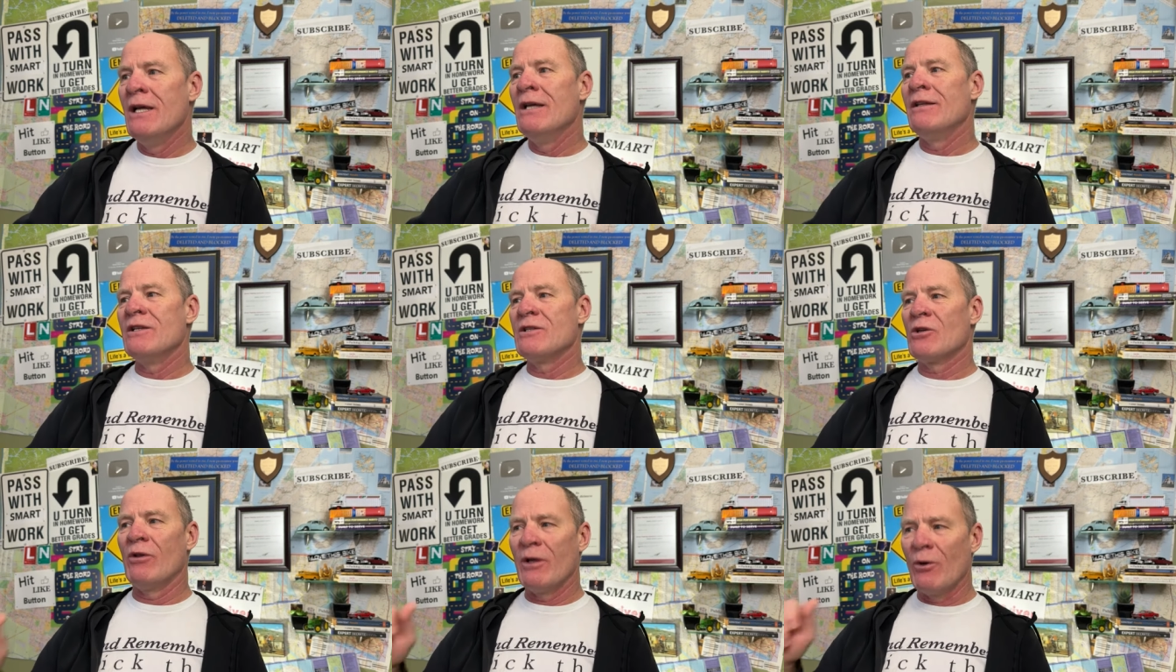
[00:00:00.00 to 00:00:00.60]

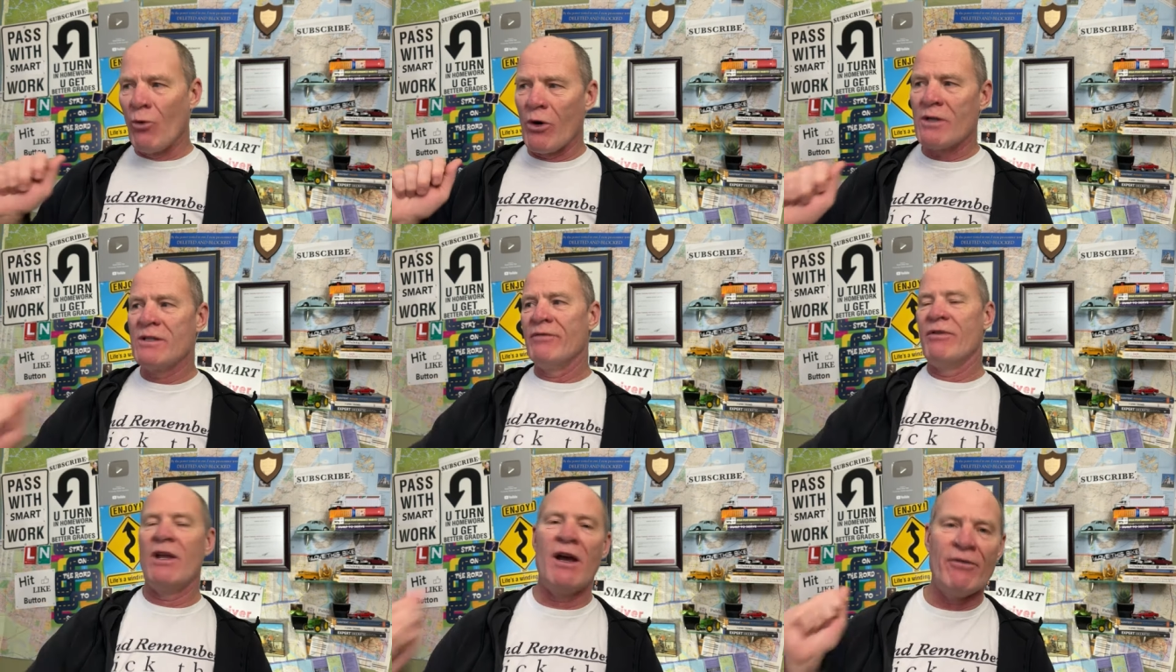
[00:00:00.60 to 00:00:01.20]
This only works
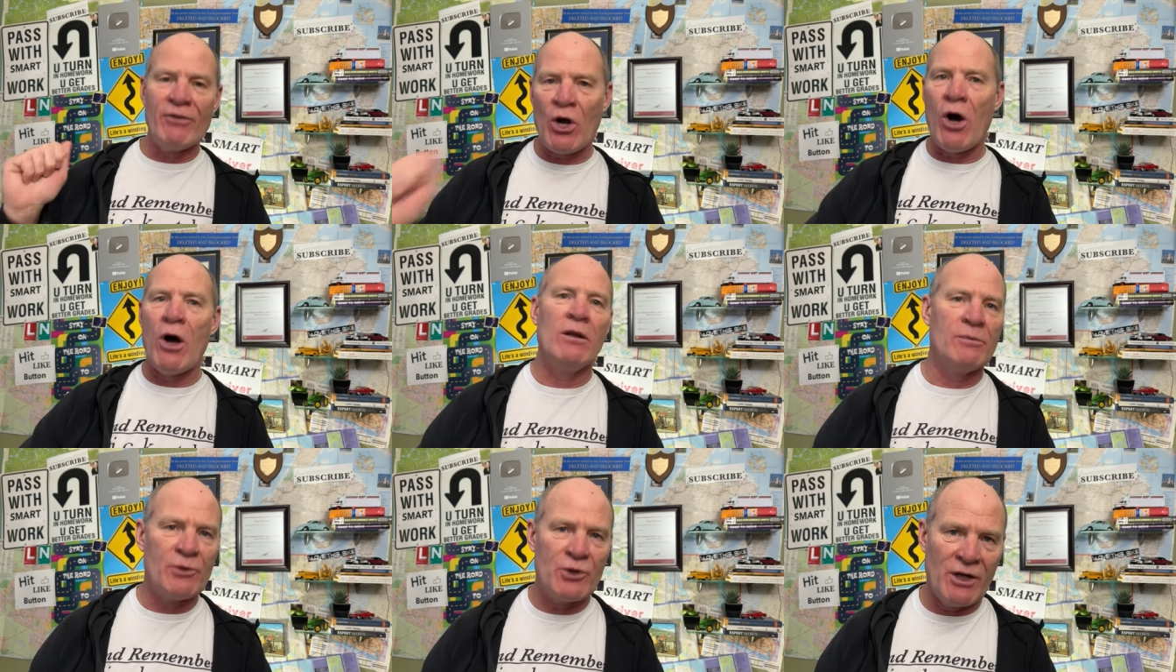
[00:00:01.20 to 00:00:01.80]
if you have a
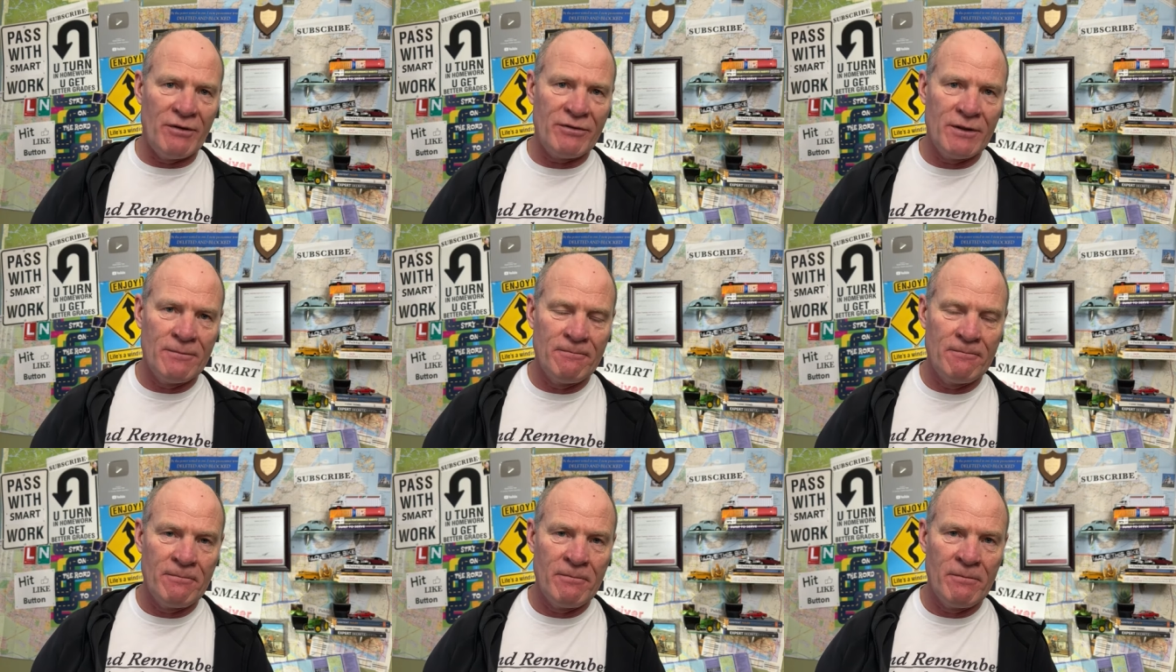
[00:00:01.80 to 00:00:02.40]
column shift,
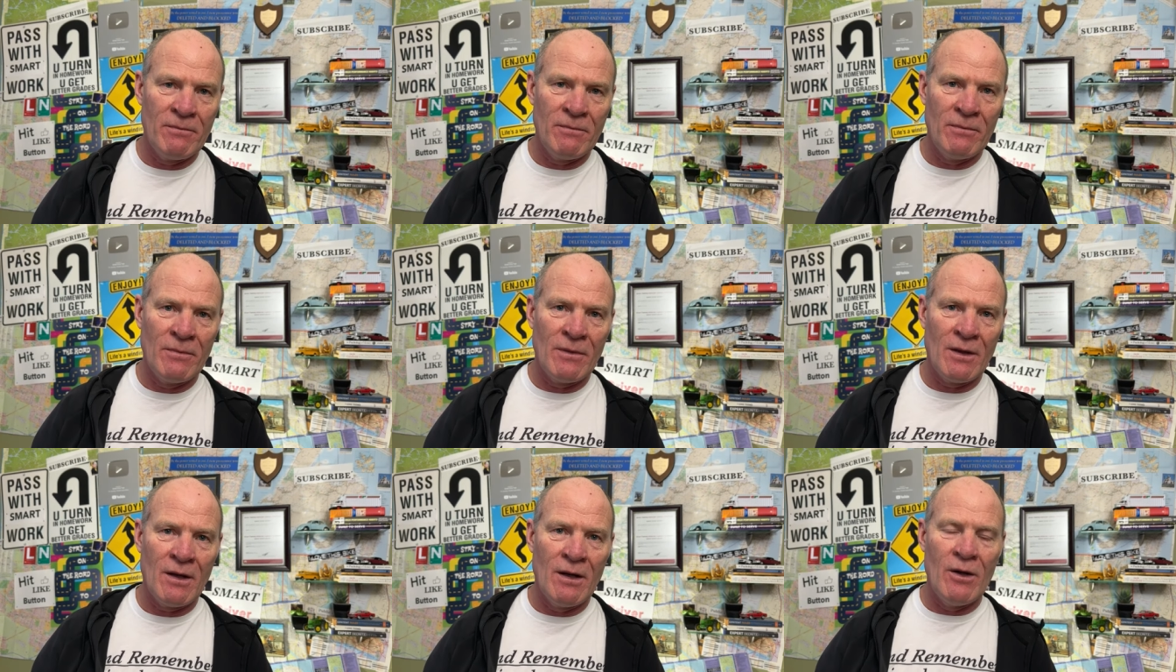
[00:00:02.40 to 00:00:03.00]

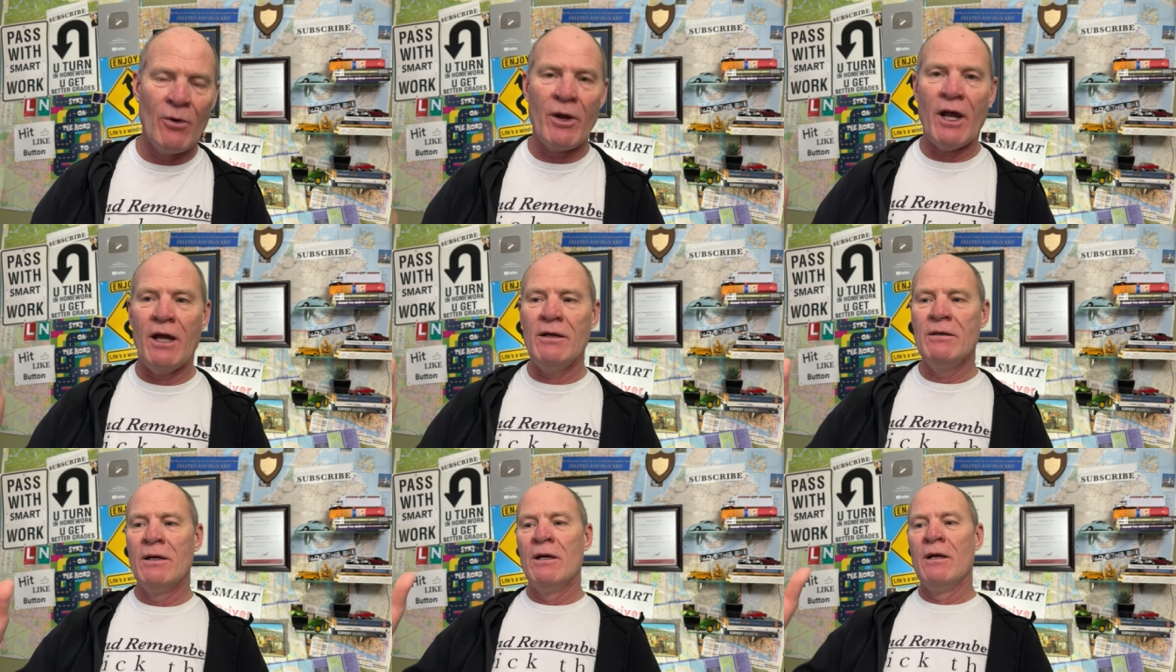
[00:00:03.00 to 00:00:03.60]
okay?